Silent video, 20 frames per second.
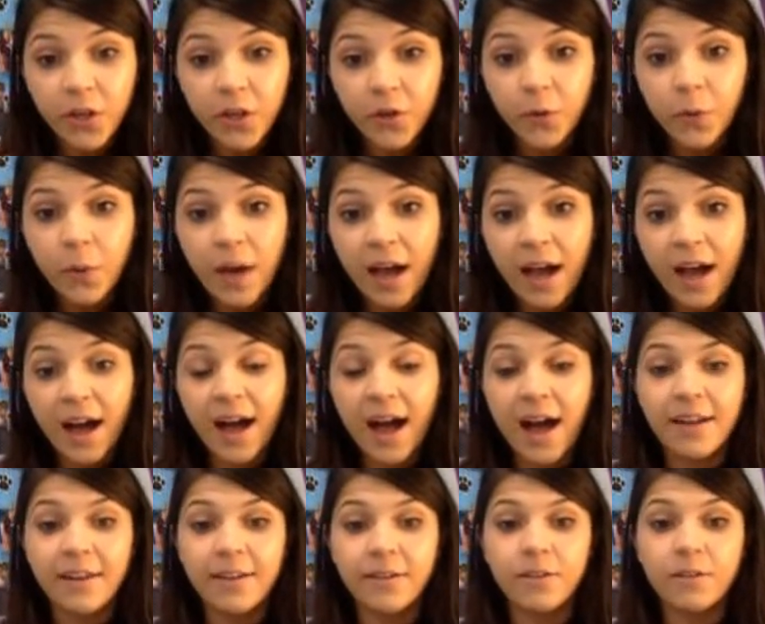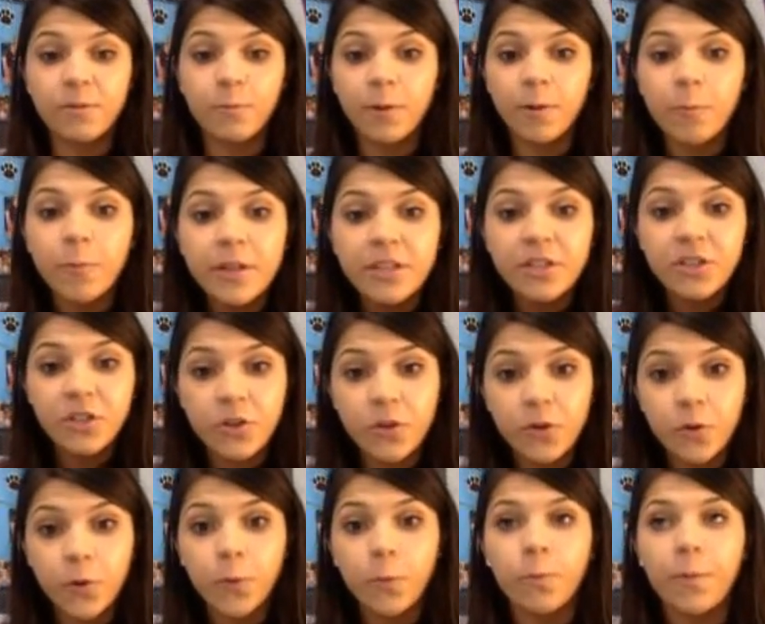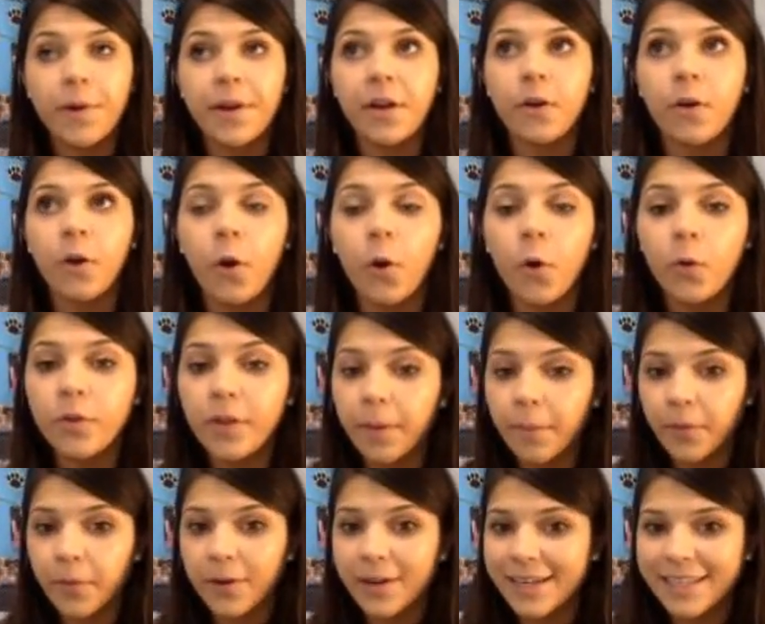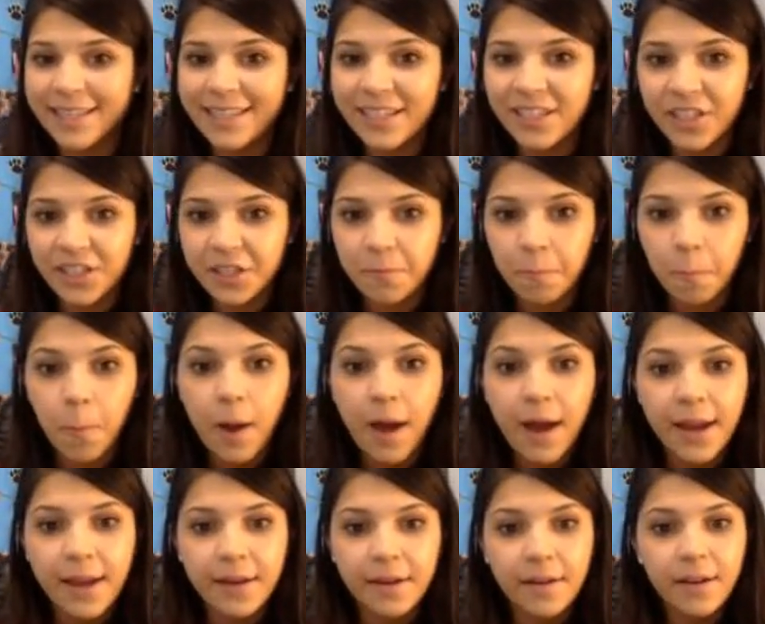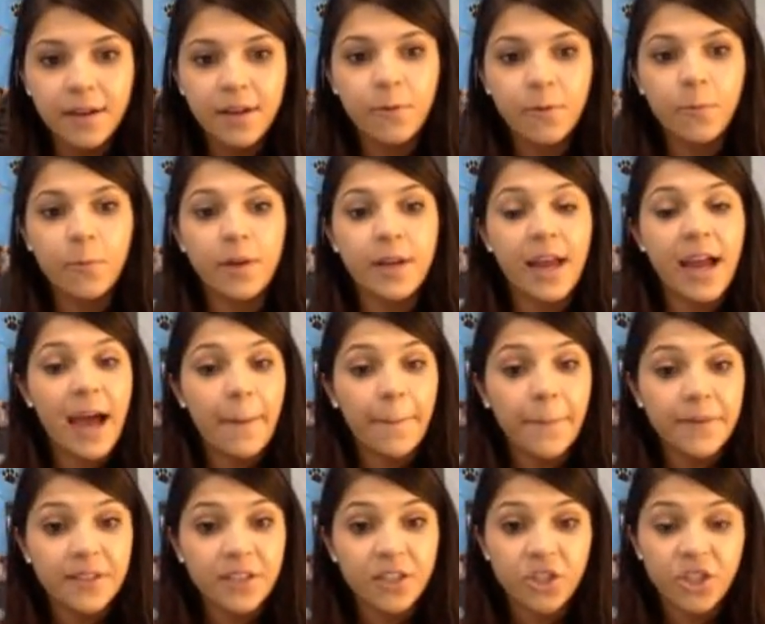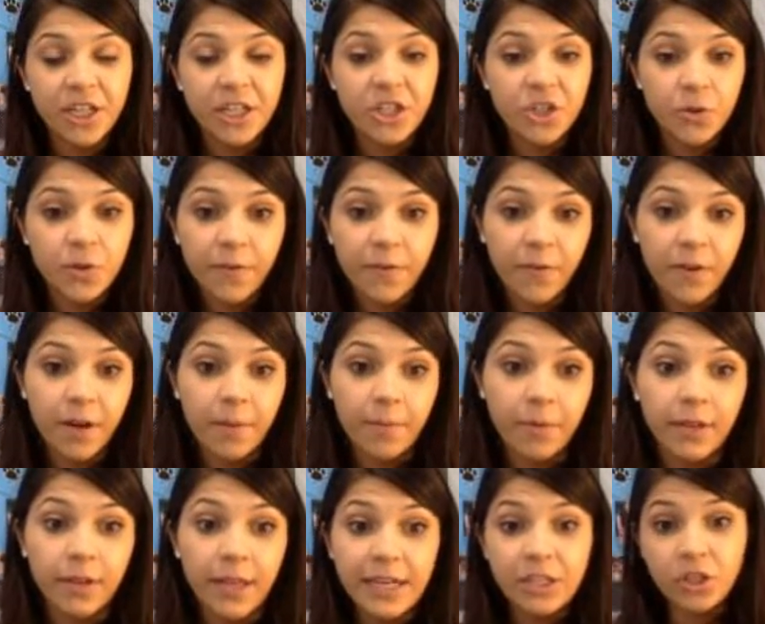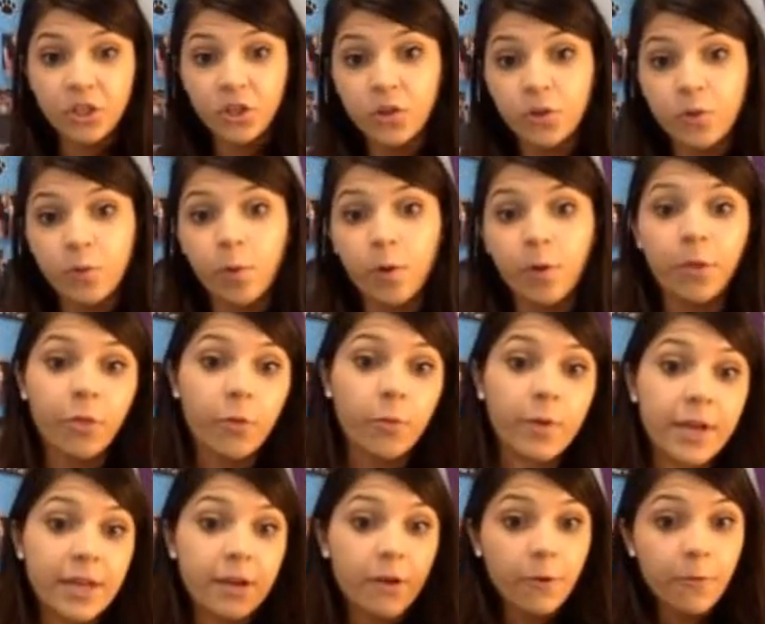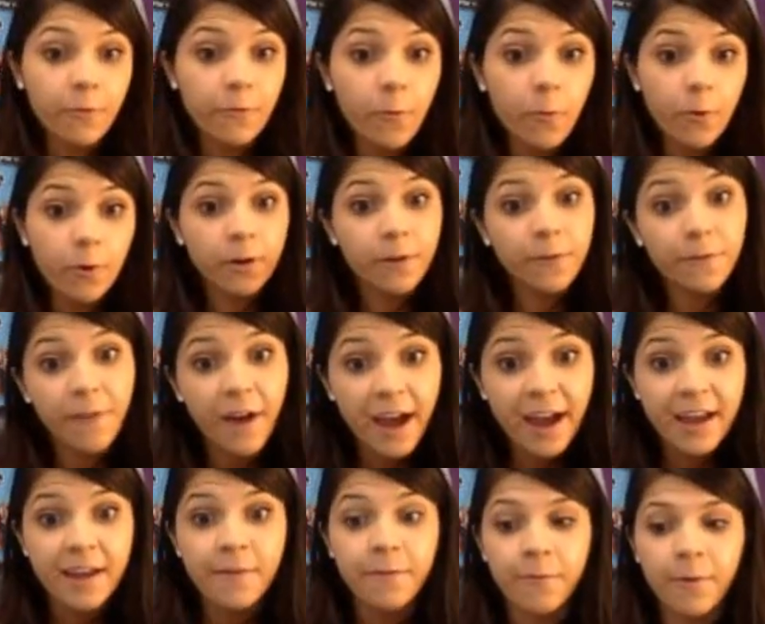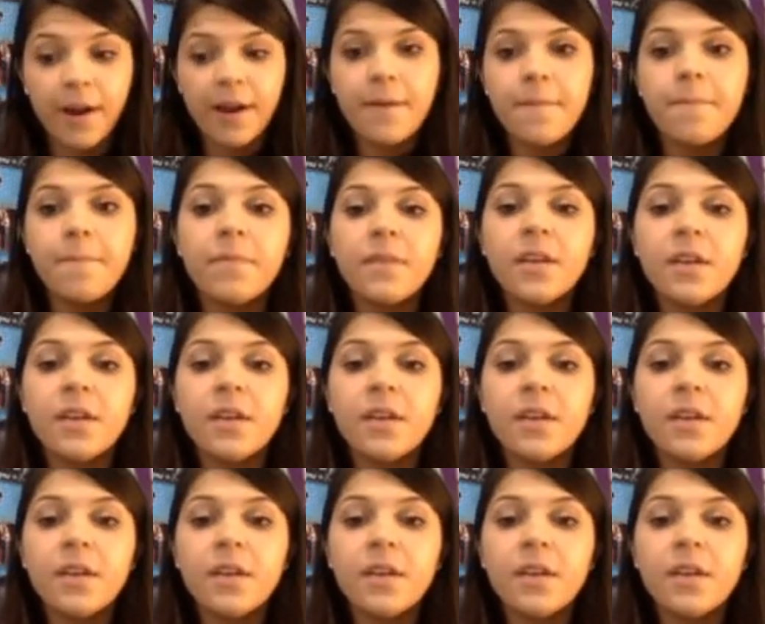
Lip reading: you what we do when our whole number isn't just 1, when it happens to change to a different number like 2 or 3 or 4 or 5, right?